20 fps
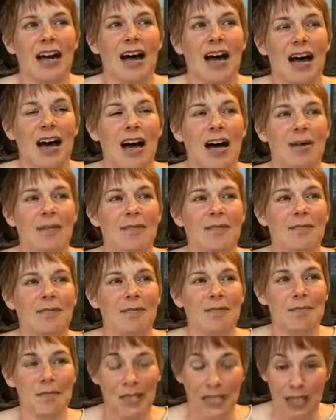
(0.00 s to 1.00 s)

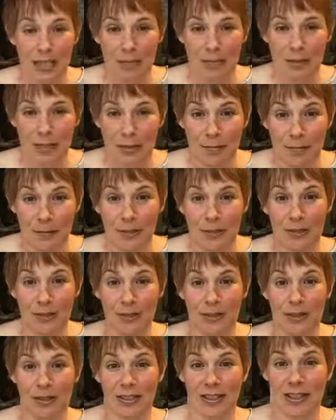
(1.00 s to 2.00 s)
um, meeting
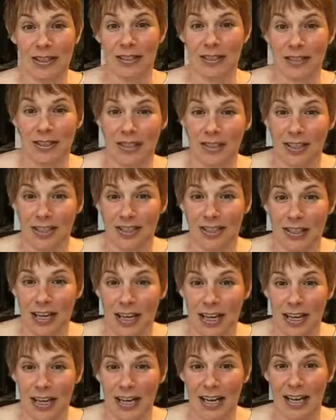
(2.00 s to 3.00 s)
people and starting to
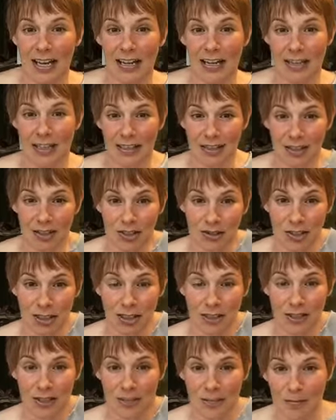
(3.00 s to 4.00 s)
hike and
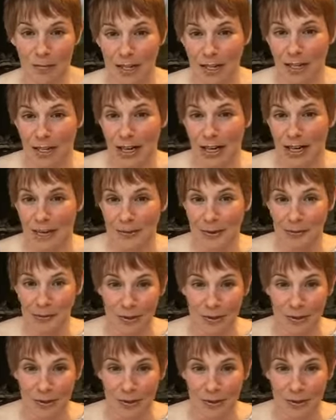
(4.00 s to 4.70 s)
joining some meetups,